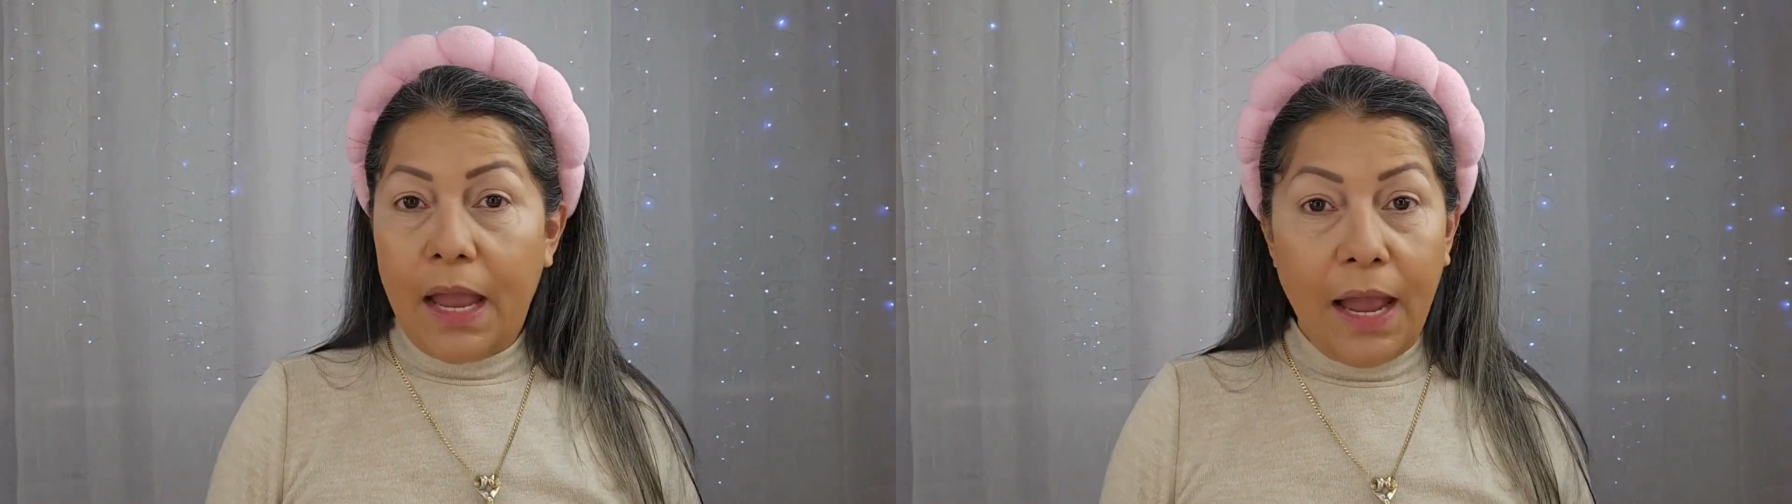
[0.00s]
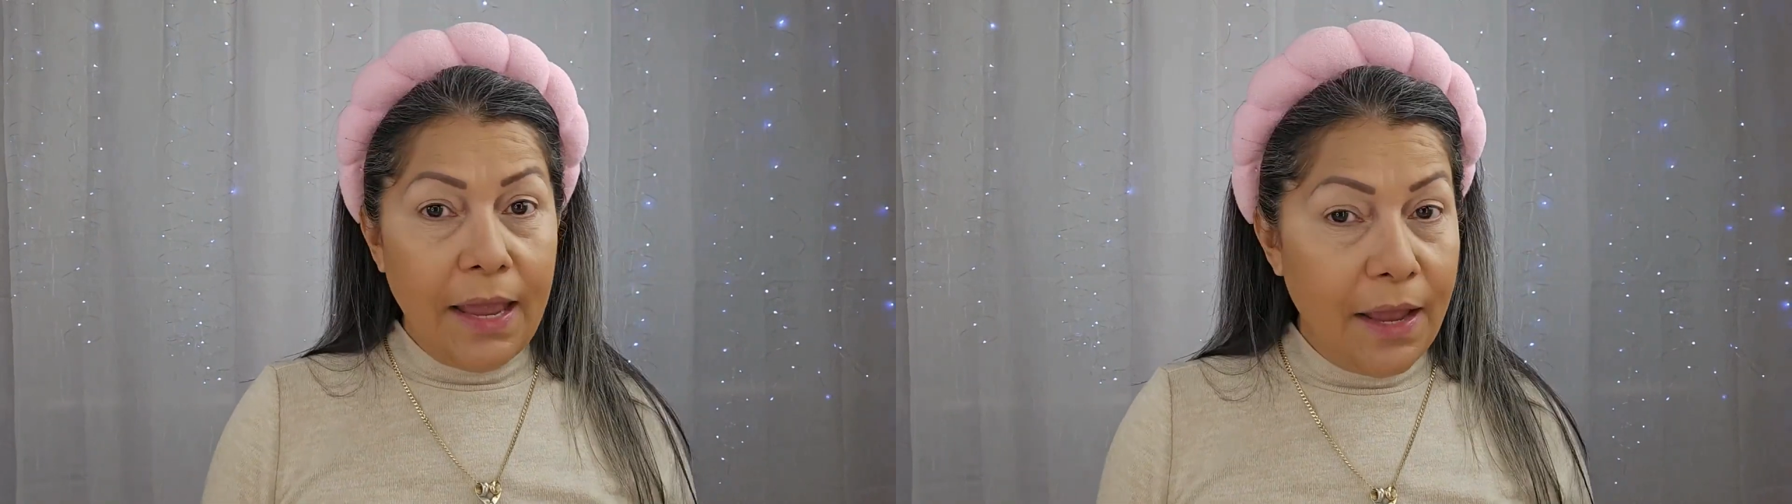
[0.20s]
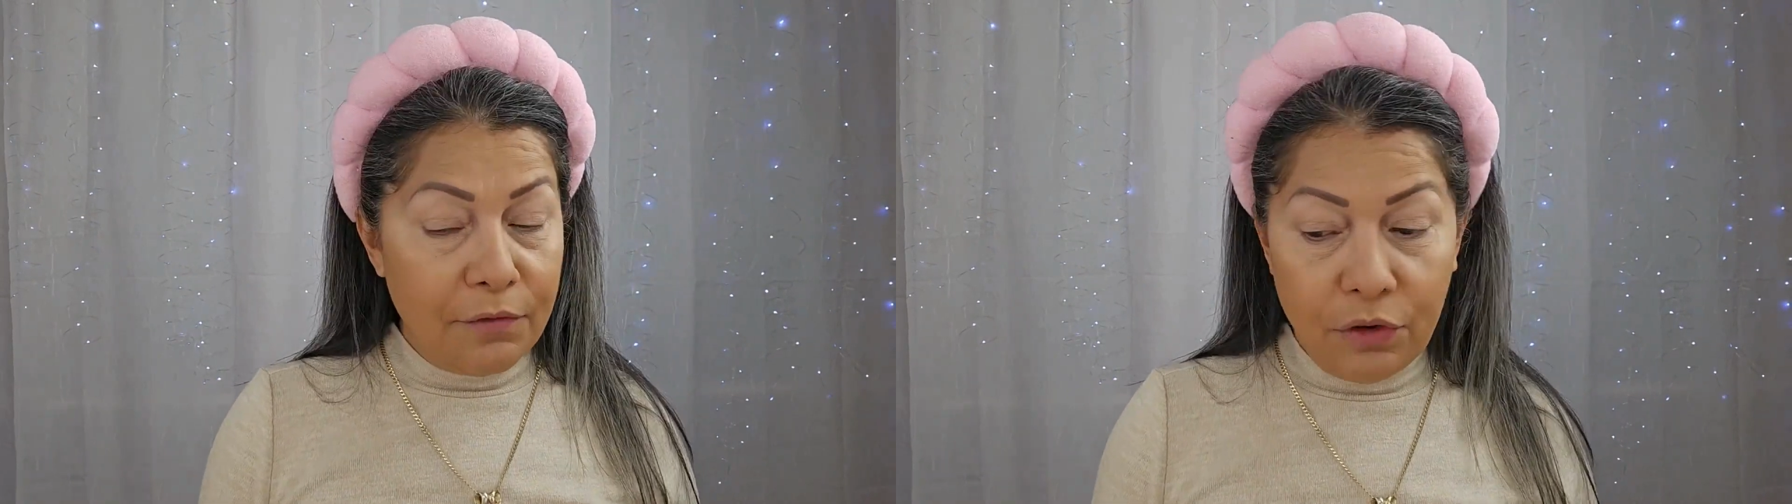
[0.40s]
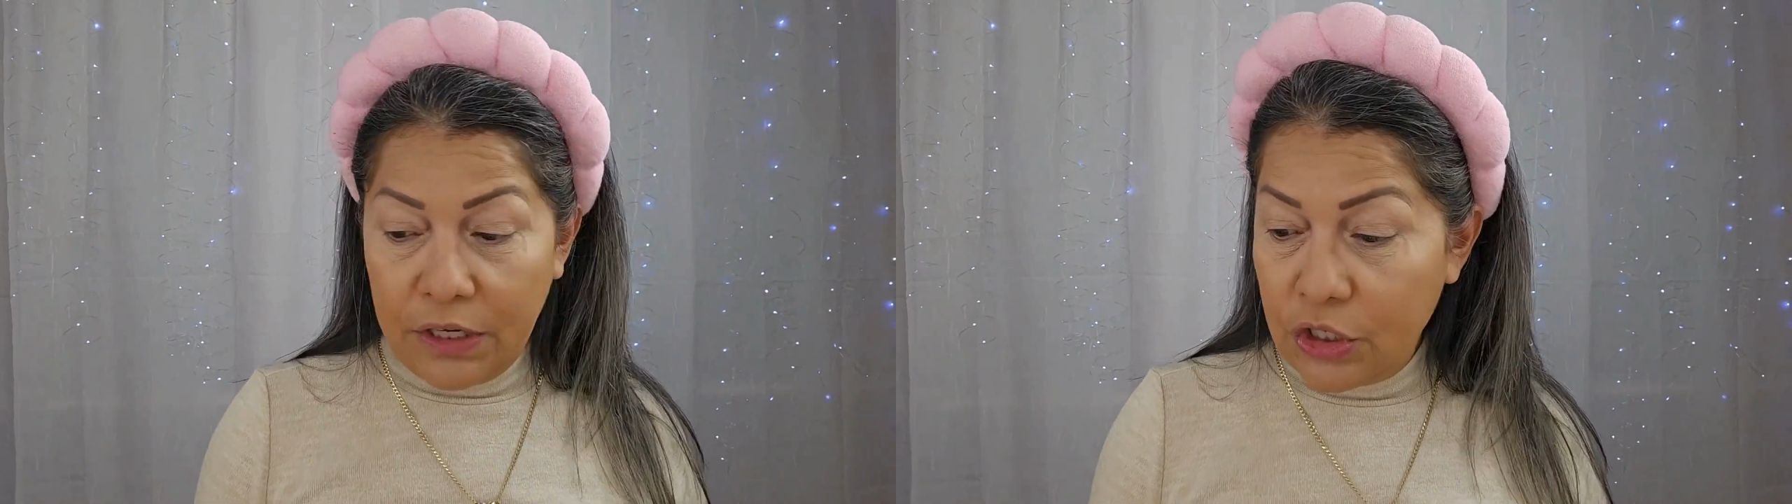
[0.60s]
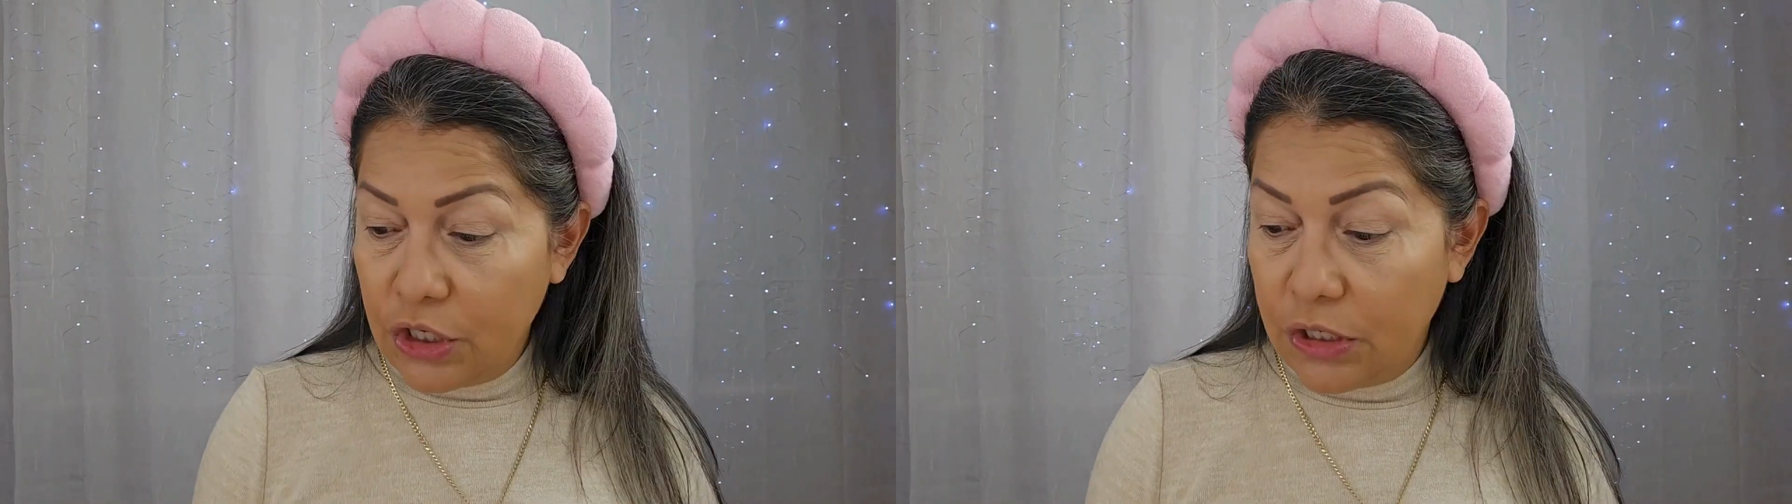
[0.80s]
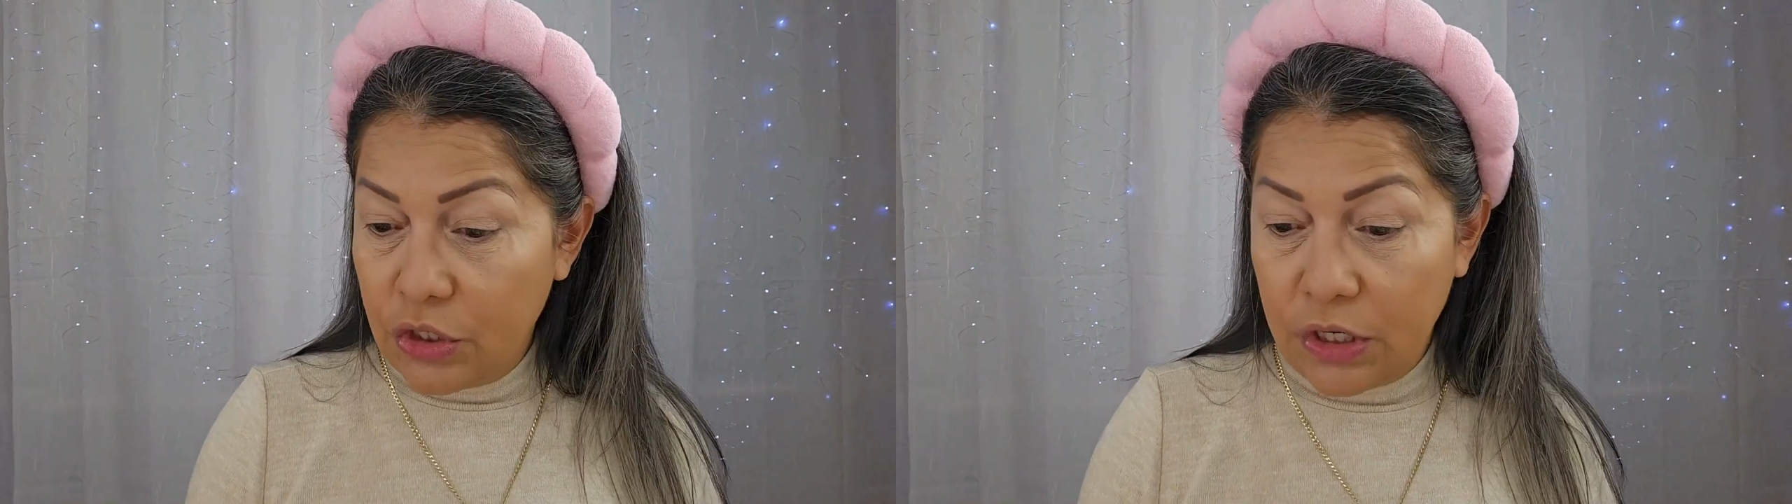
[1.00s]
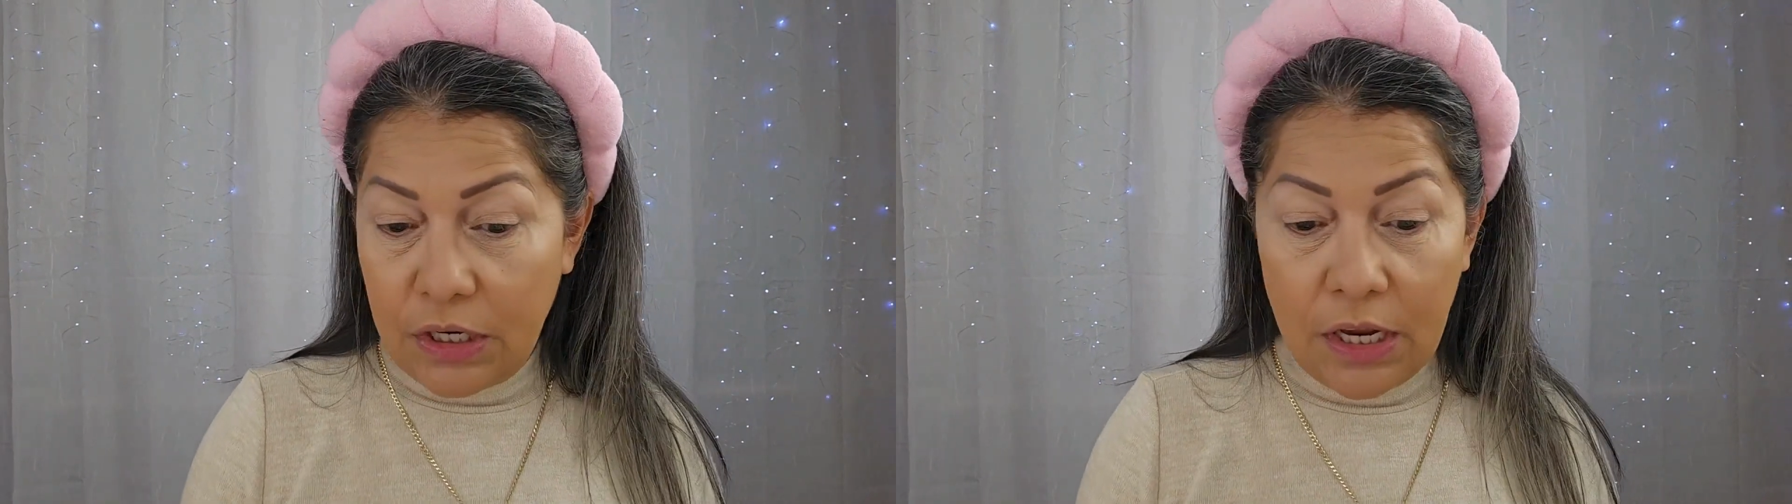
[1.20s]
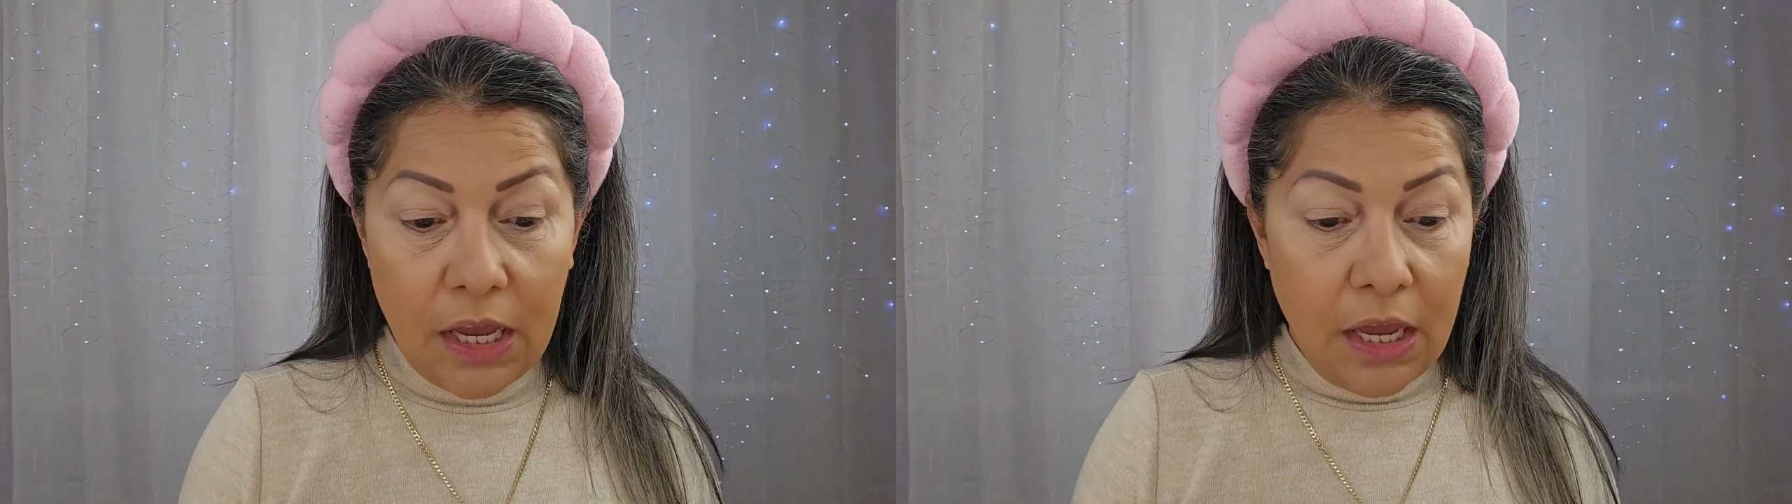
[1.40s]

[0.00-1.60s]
I have grandchildren.